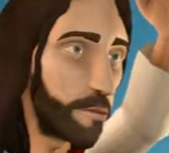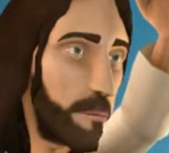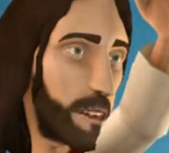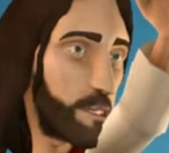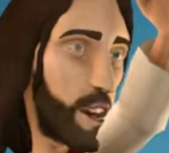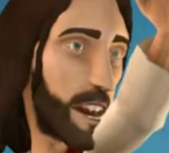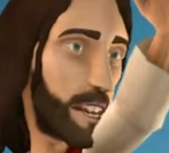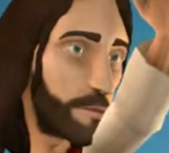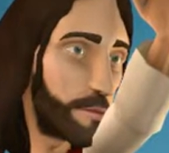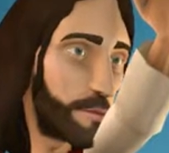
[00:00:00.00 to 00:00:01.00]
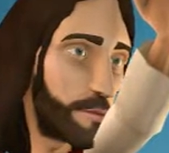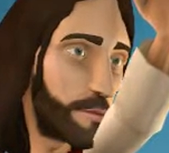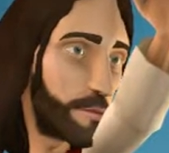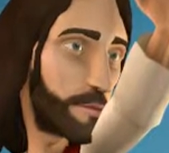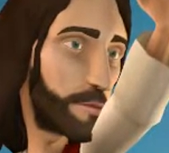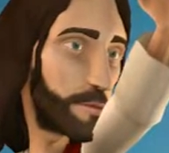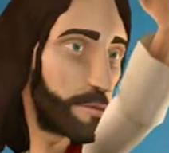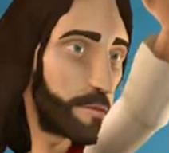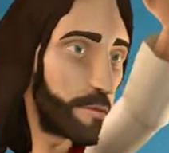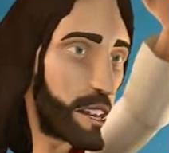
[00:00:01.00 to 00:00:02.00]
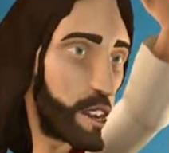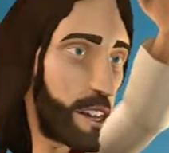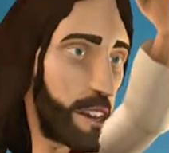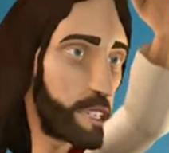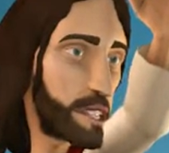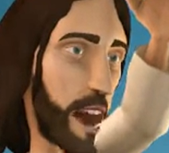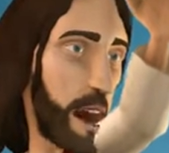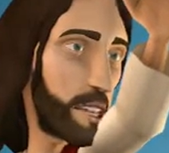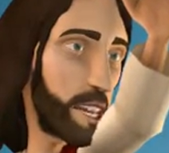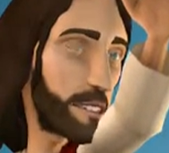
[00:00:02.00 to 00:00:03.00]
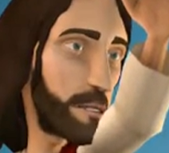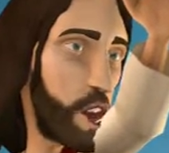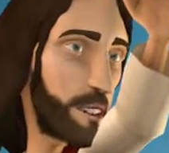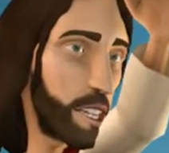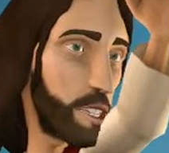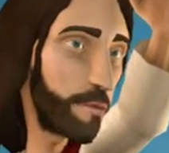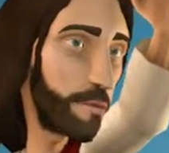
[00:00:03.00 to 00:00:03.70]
Meanwhile, as the young star begins burning,